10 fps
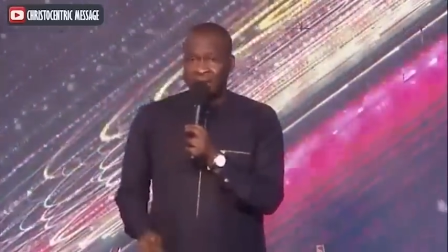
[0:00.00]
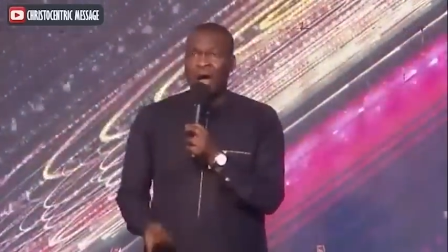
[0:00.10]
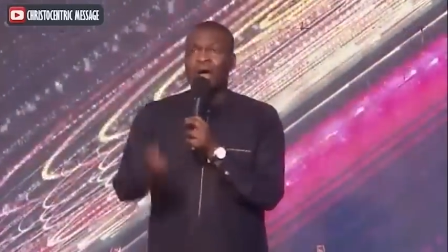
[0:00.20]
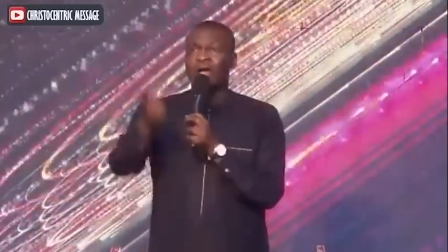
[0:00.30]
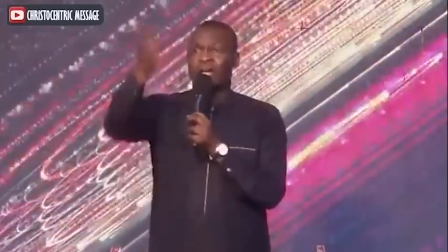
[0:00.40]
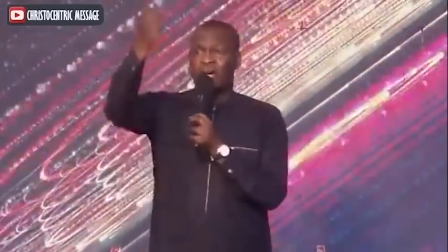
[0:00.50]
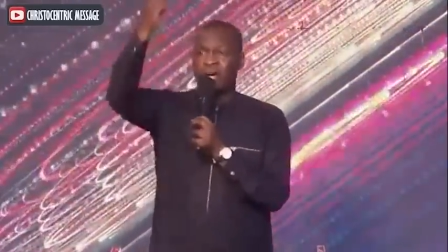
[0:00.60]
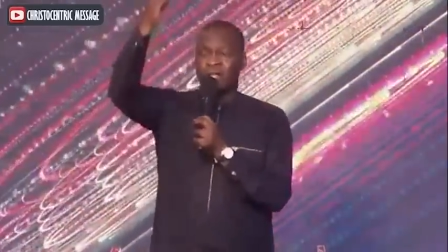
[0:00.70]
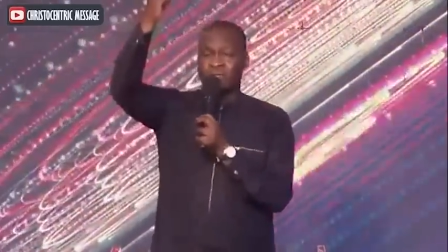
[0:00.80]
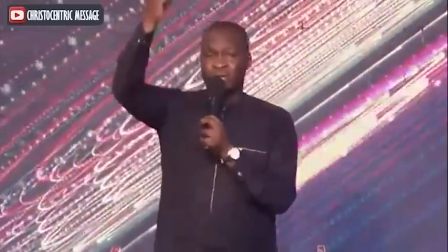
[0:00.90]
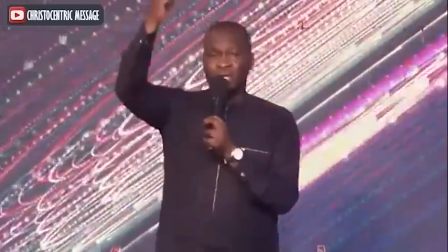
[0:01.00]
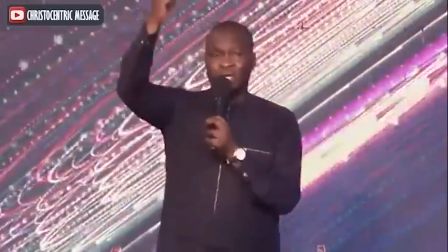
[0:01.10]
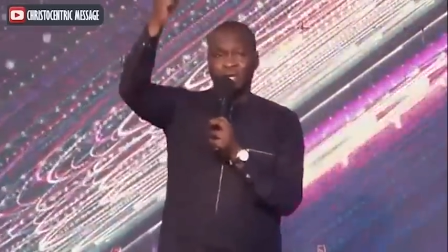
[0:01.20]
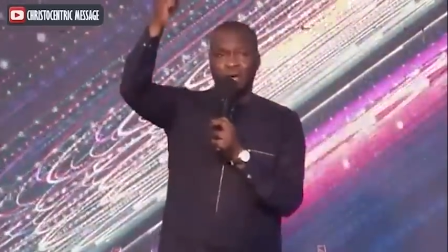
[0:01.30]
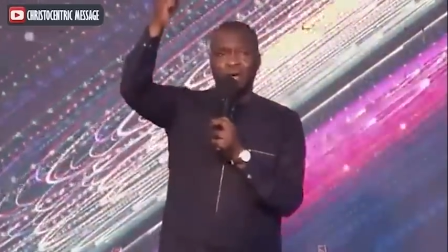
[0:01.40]
conquered
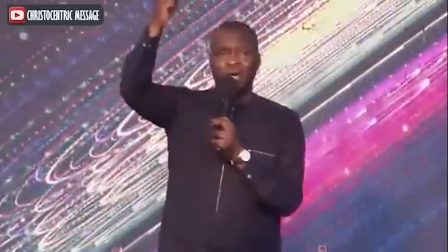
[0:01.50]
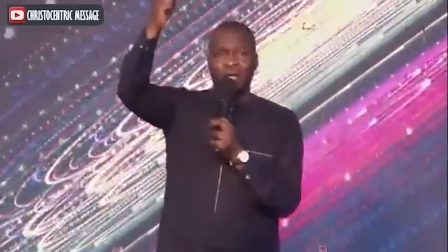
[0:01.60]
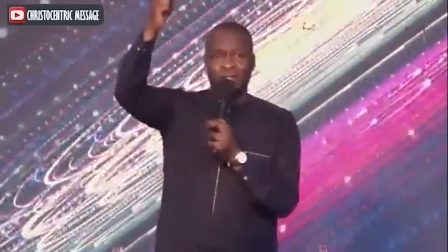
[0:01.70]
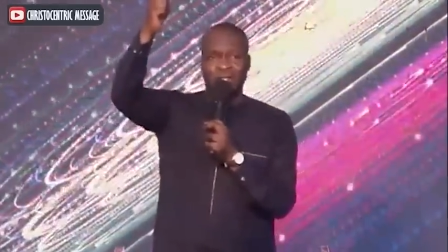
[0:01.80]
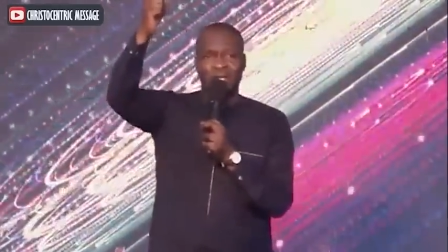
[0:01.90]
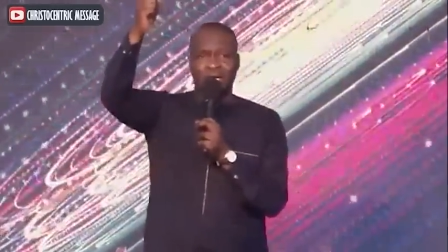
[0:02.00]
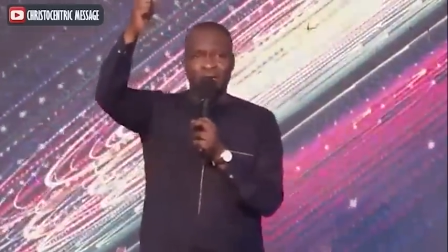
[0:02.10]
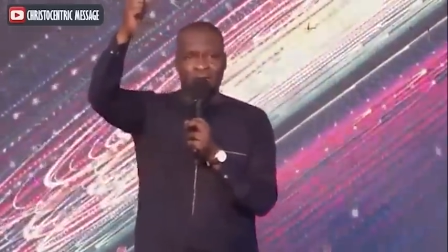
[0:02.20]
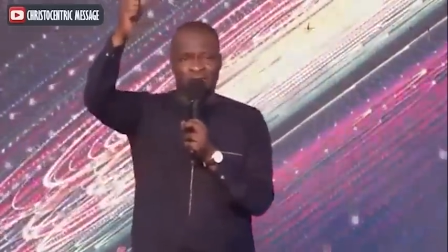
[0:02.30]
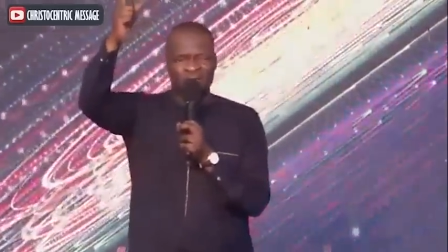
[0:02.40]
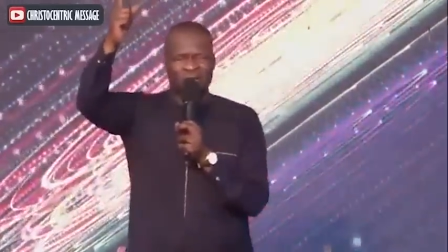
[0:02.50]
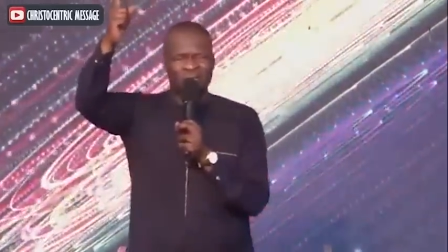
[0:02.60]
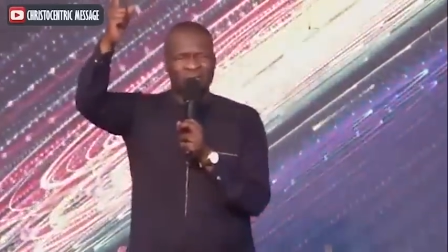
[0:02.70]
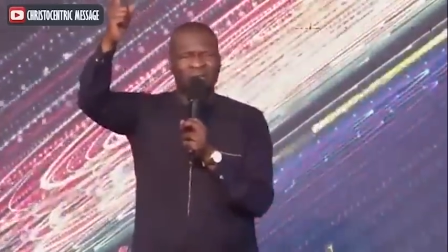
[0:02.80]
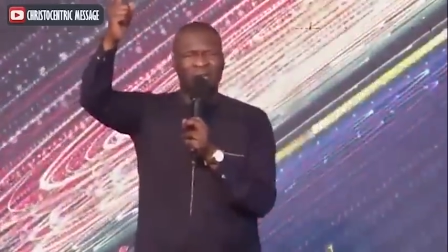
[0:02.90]
the earth lives
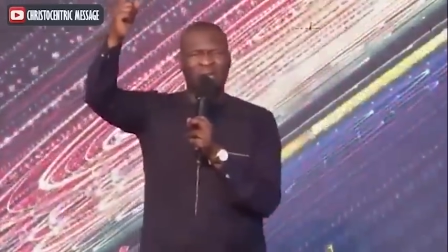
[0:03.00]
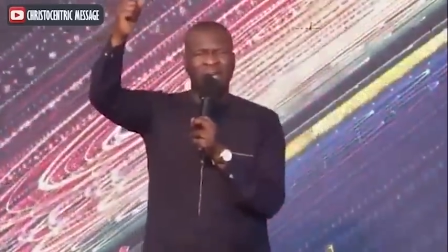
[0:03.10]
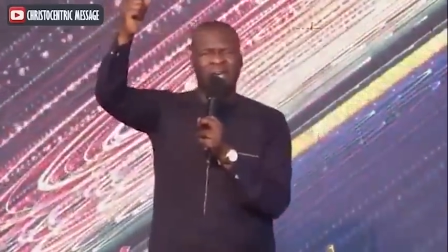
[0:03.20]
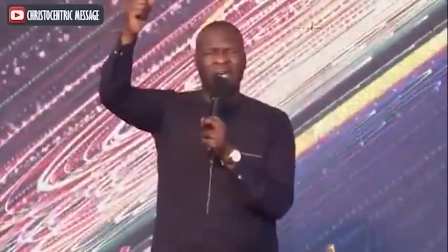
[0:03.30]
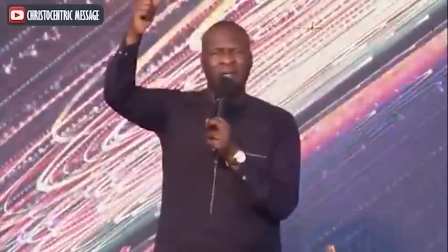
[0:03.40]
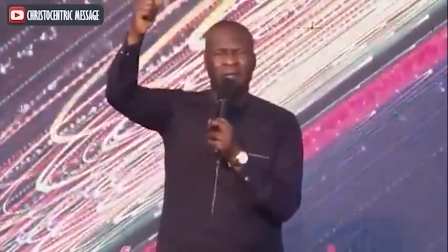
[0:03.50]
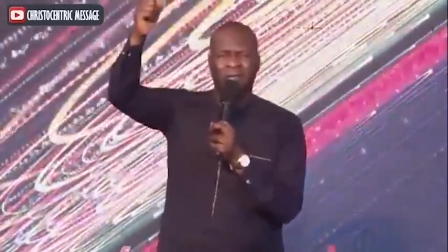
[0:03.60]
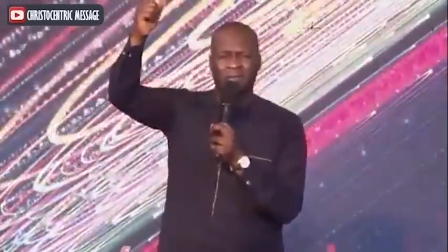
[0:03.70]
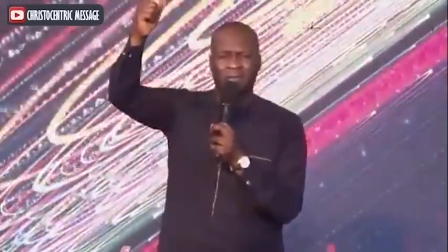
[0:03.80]
in me